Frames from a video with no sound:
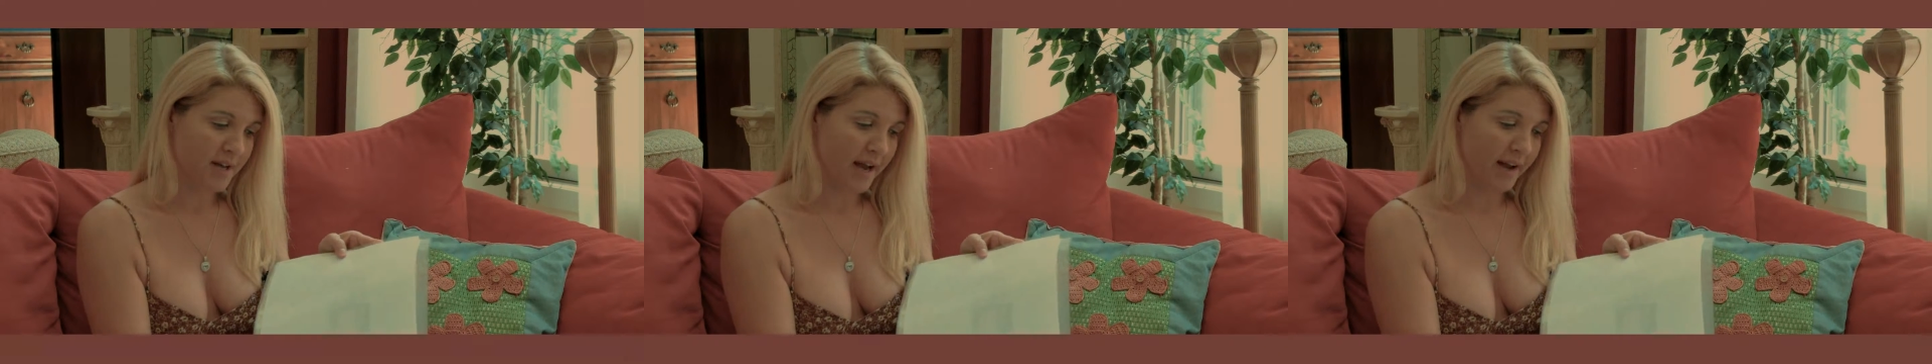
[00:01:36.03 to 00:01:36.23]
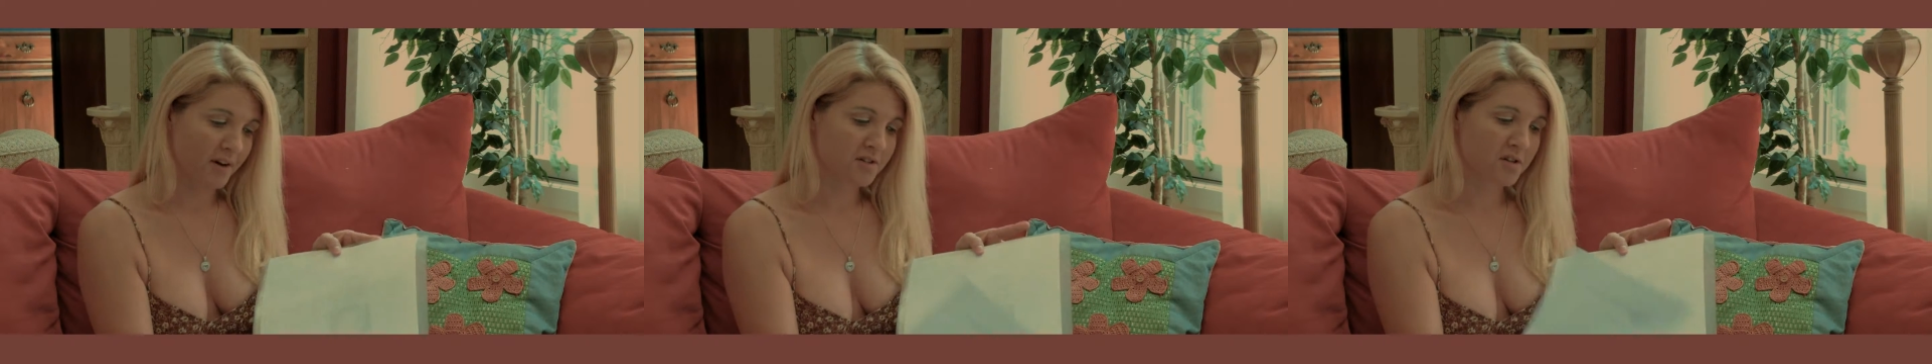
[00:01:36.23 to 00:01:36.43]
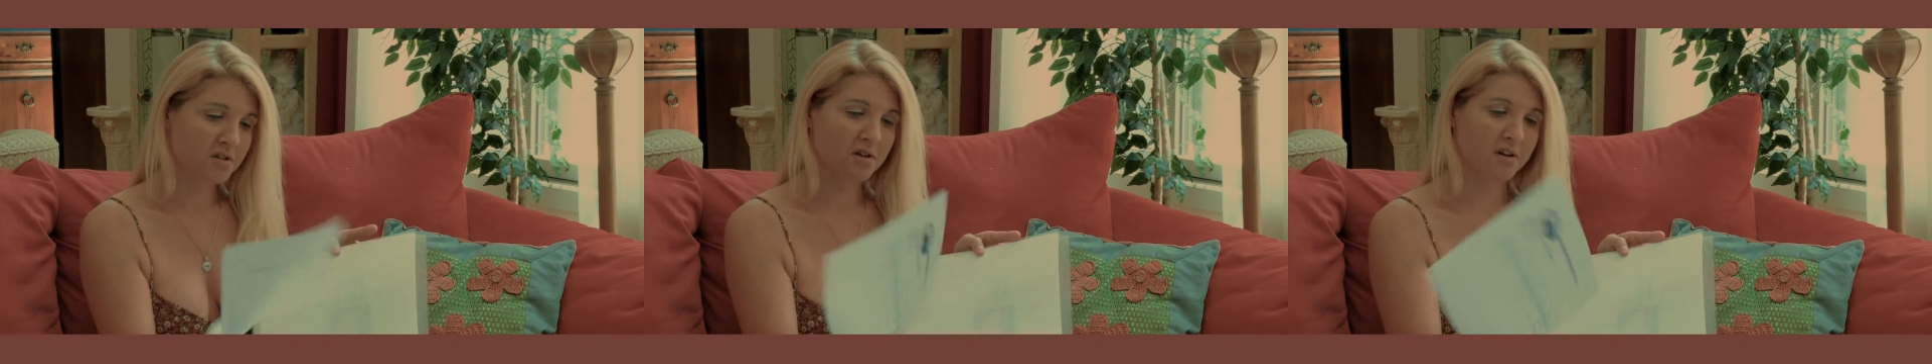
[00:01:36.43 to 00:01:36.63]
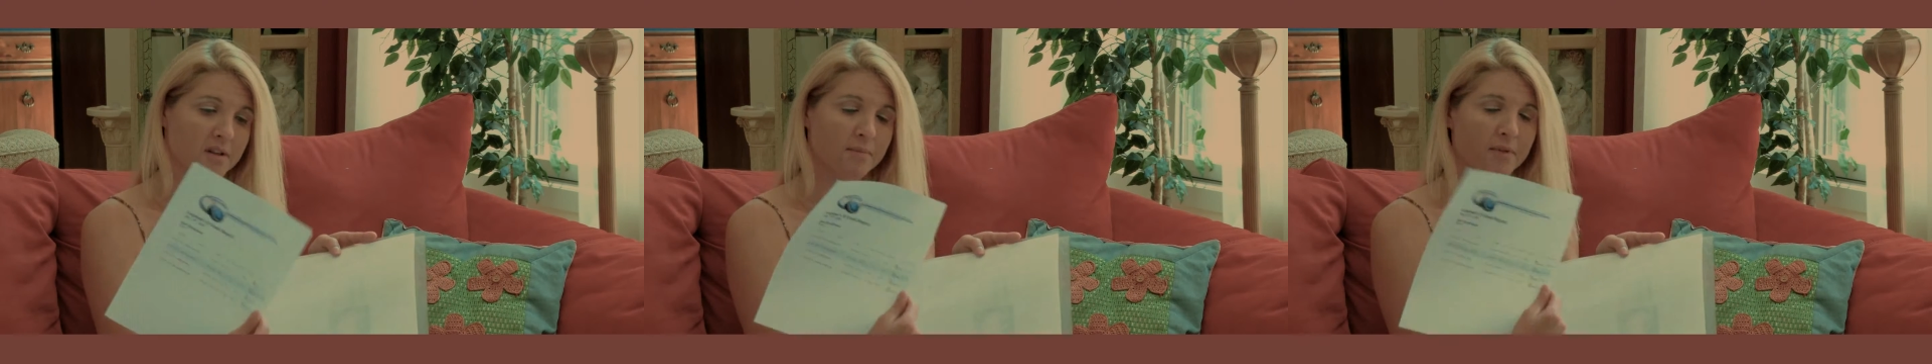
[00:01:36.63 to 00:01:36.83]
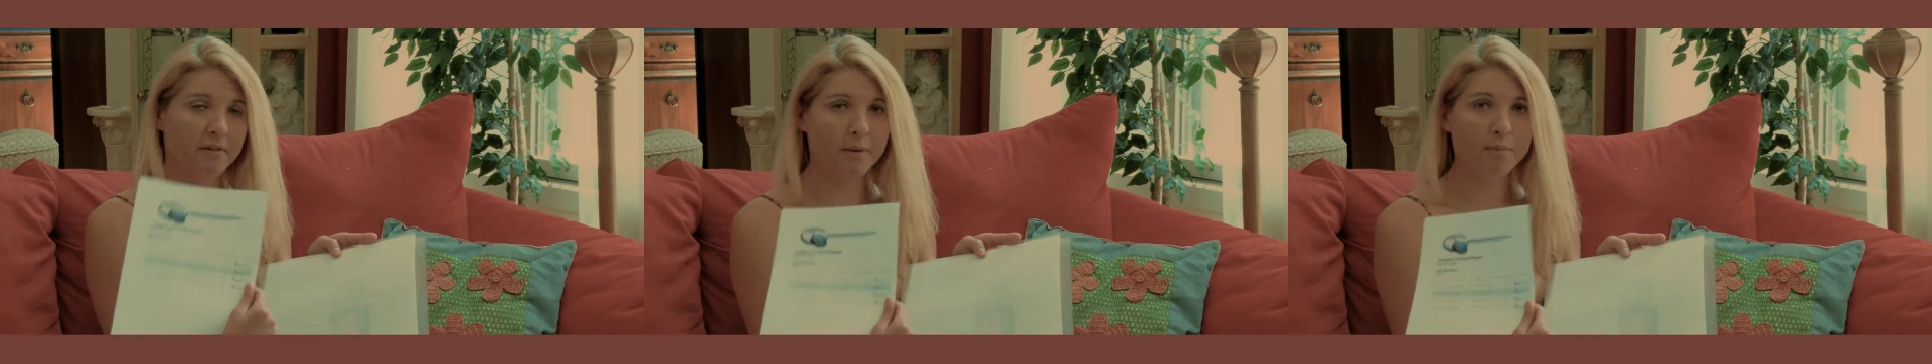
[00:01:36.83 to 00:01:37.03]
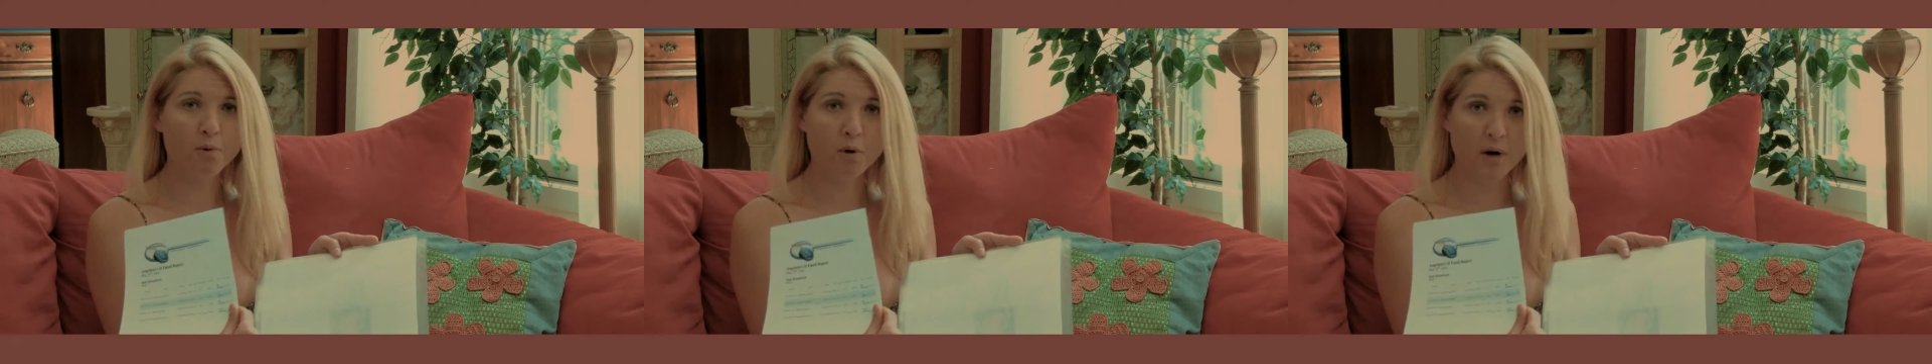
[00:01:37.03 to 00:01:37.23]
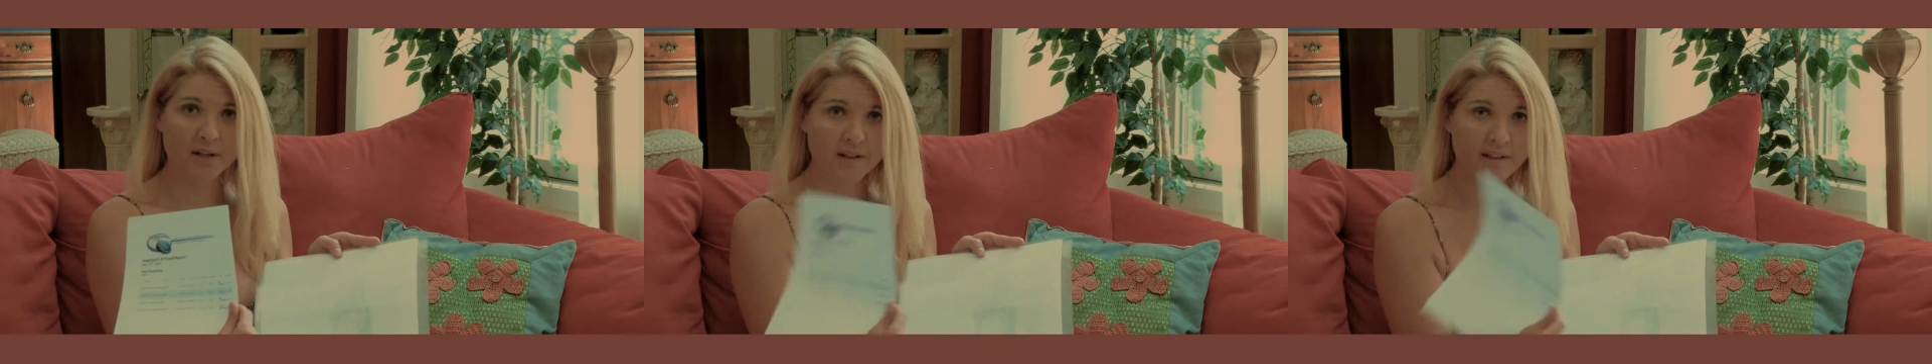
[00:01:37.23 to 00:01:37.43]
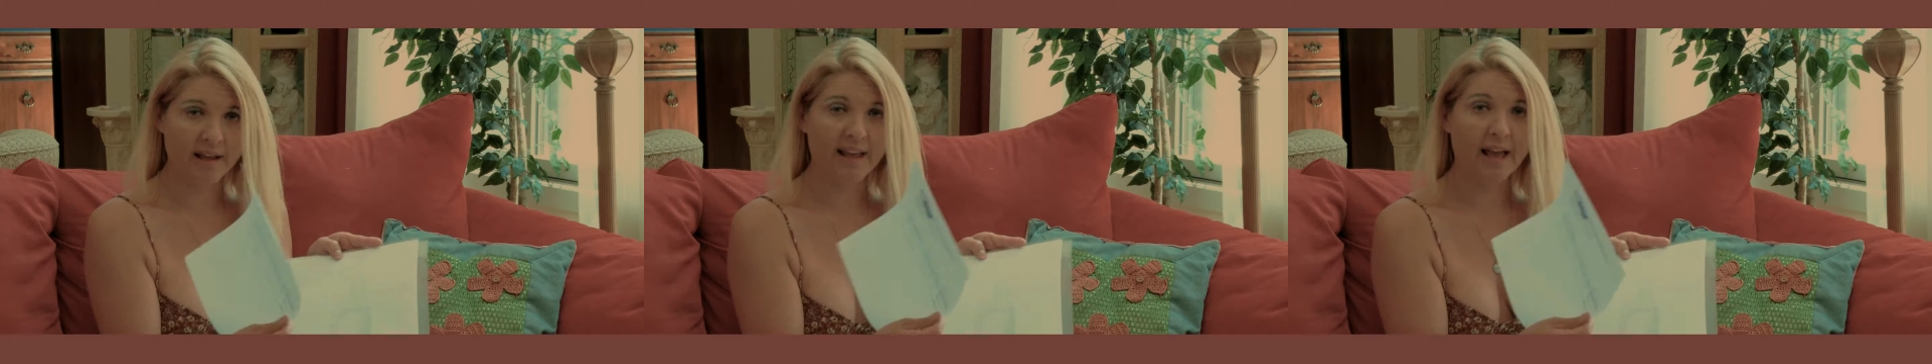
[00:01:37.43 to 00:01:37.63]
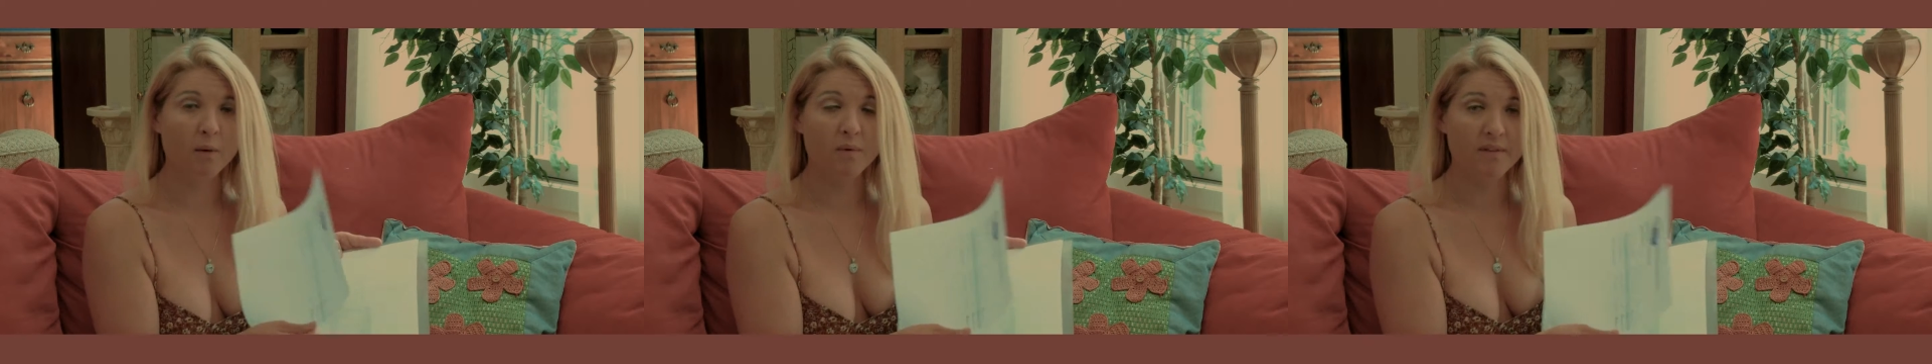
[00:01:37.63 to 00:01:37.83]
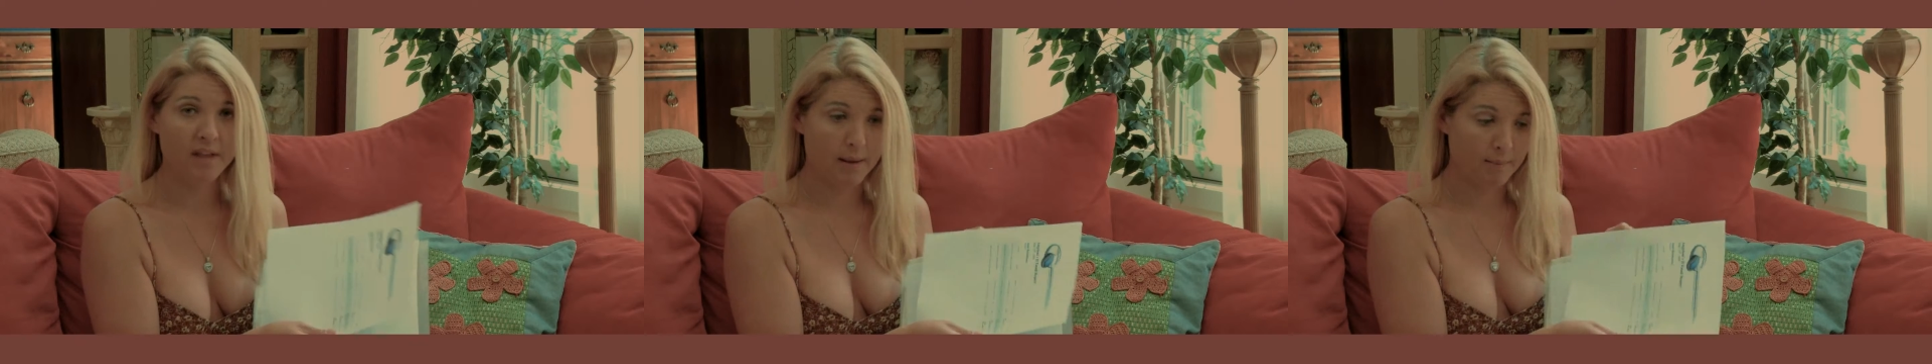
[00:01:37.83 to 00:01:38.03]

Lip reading: I also show them the report that they get with